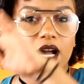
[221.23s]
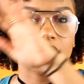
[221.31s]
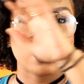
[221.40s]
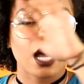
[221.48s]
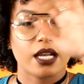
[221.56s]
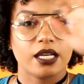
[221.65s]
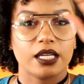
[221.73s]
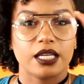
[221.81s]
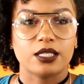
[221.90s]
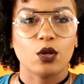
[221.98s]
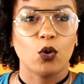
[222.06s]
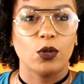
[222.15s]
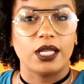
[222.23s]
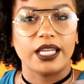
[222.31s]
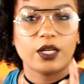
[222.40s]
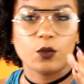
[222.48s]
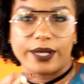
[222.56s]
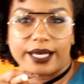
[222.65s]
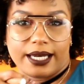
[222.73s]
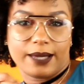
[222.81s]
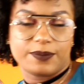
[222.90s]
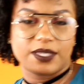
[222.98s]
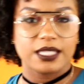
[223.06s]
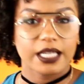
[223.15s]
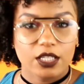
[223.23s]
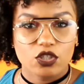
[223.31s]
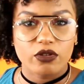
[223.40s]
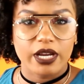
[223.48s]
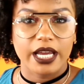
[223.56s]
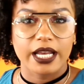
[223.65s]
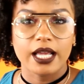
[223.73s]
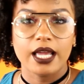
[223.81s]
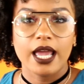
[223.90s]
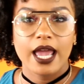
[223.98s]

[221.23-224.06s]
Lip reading: got on this whole liquid lipstick train,